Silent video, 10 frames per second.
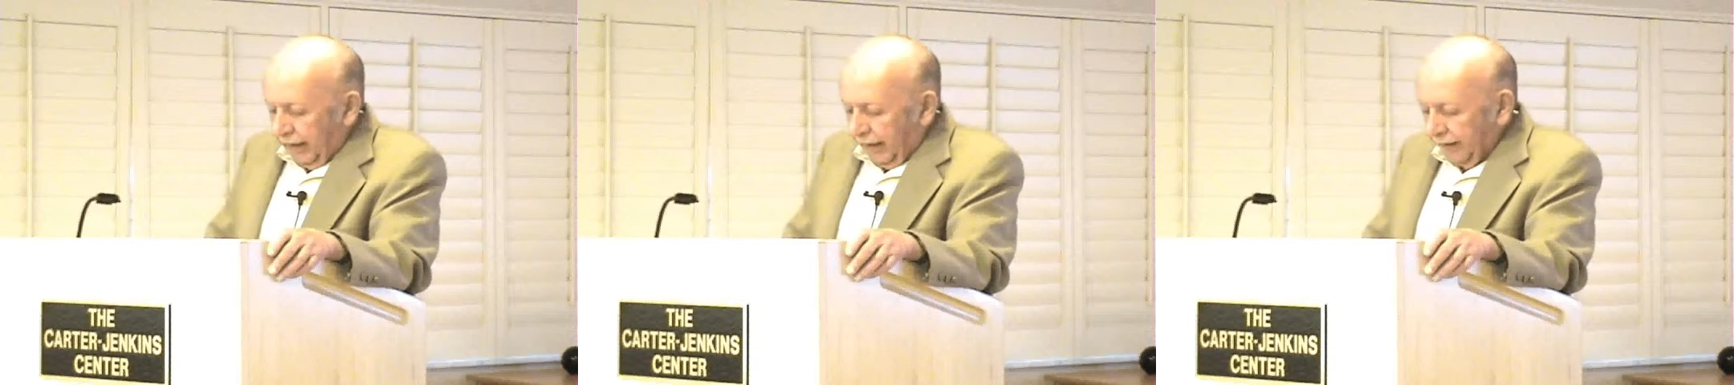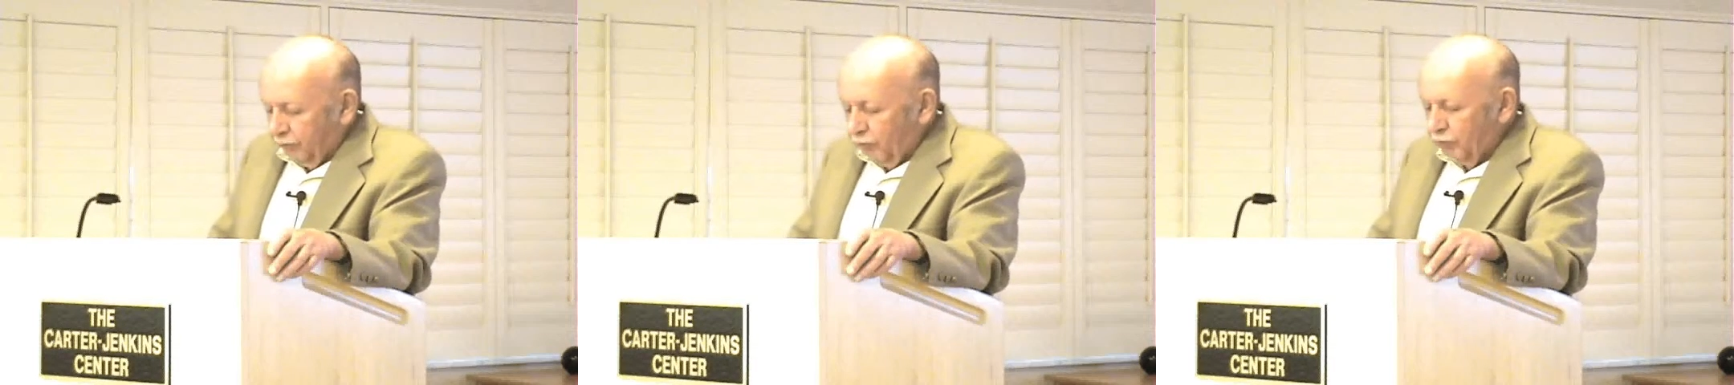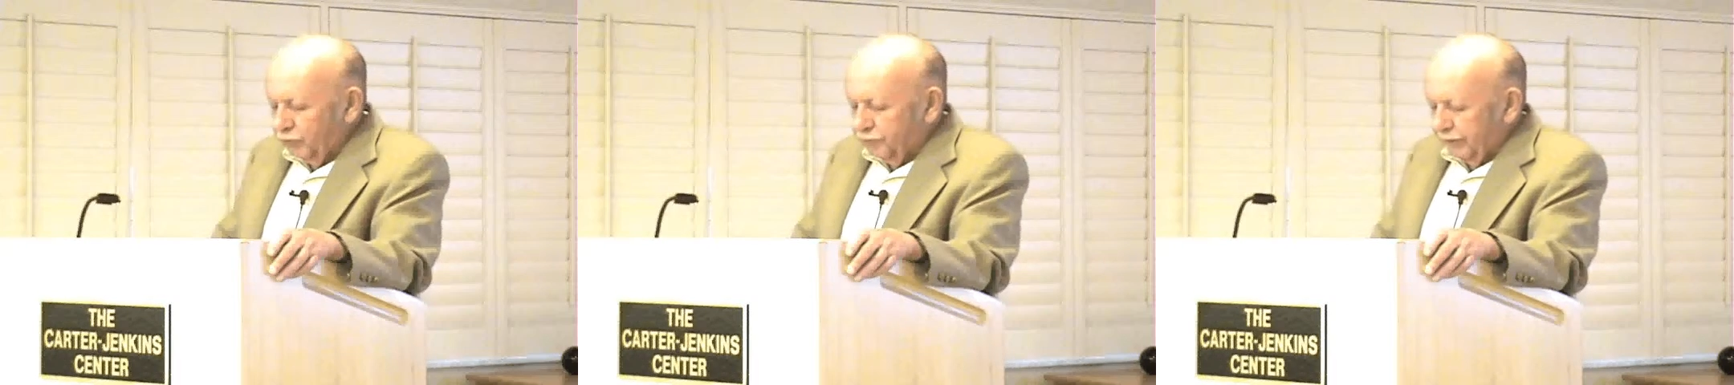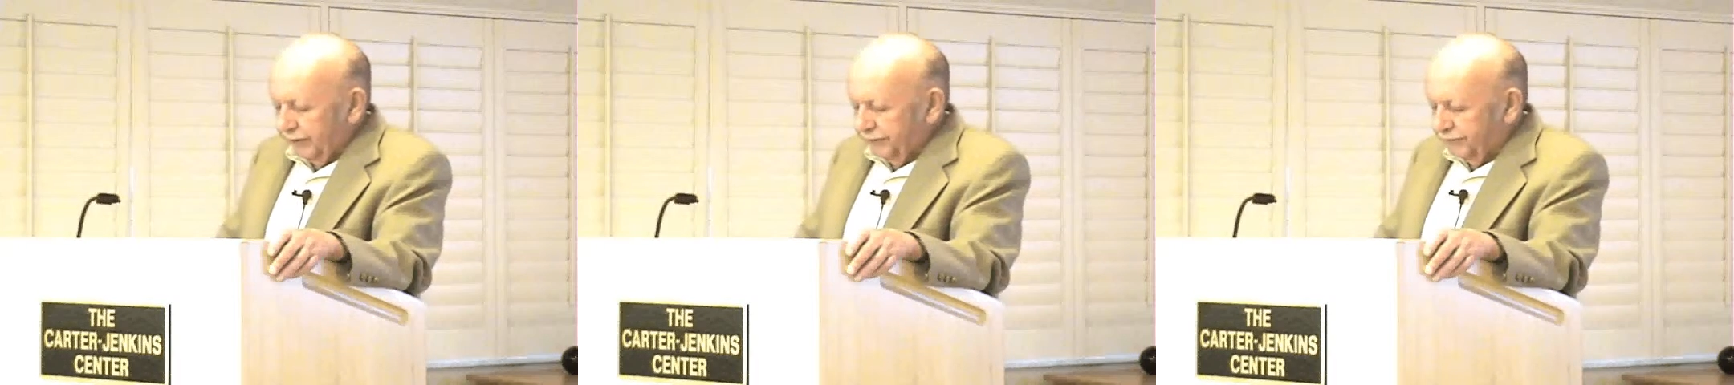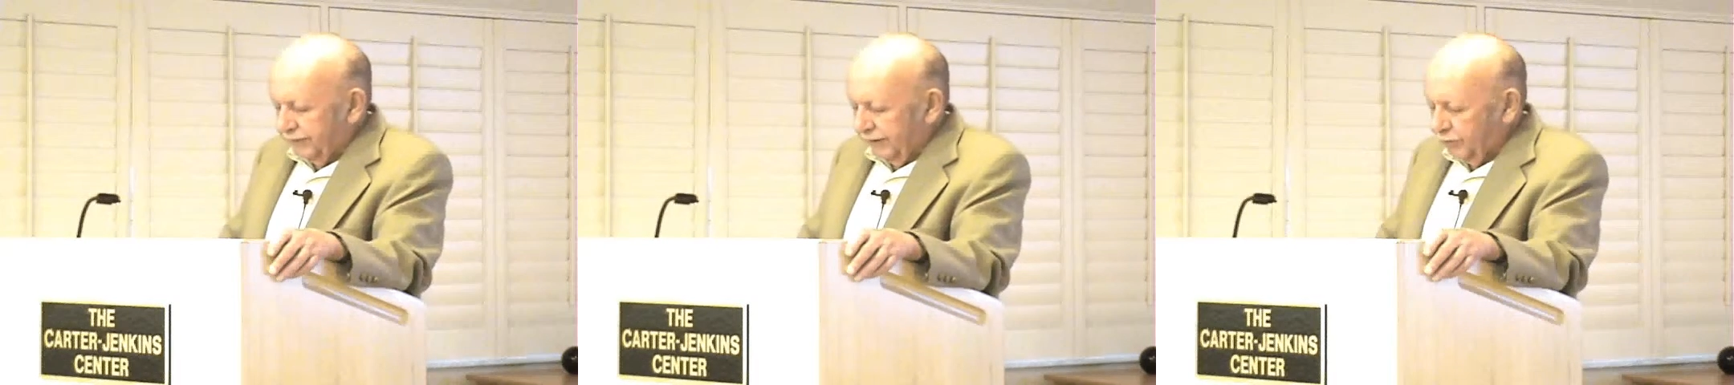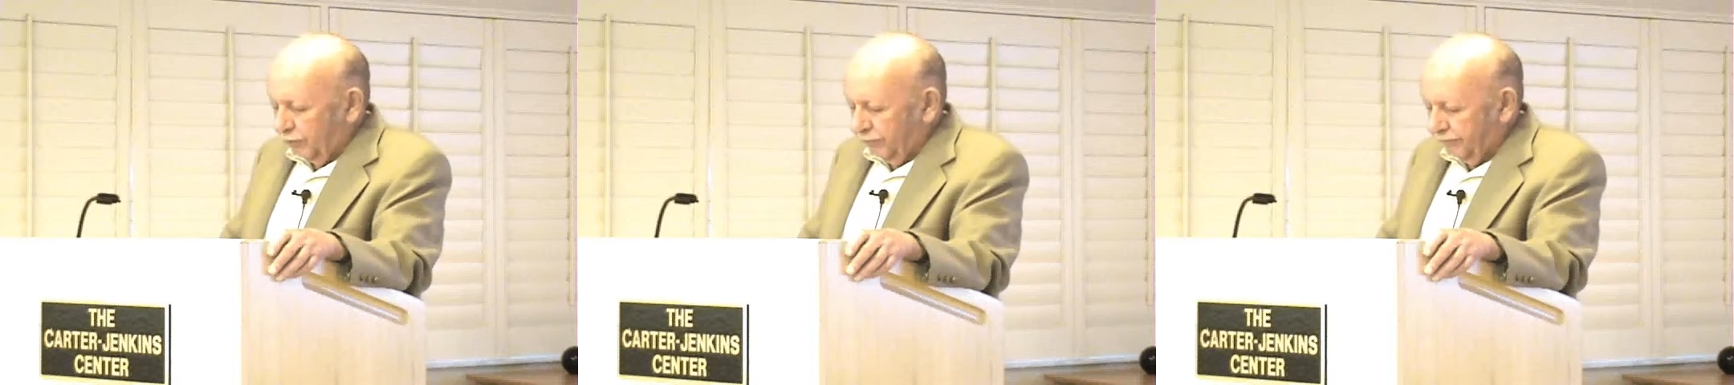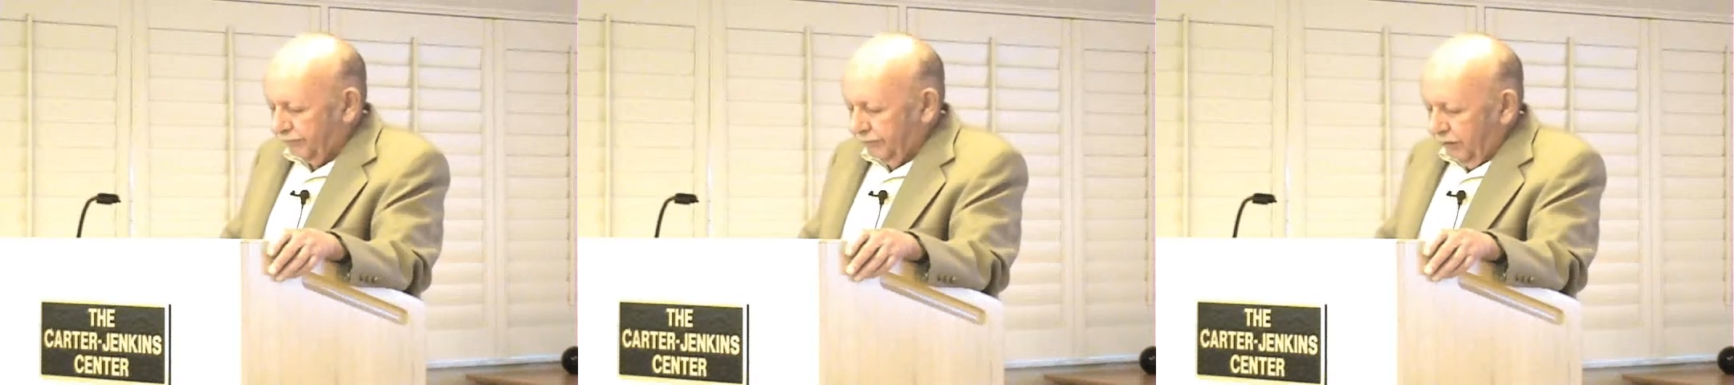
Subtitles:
And goals are set off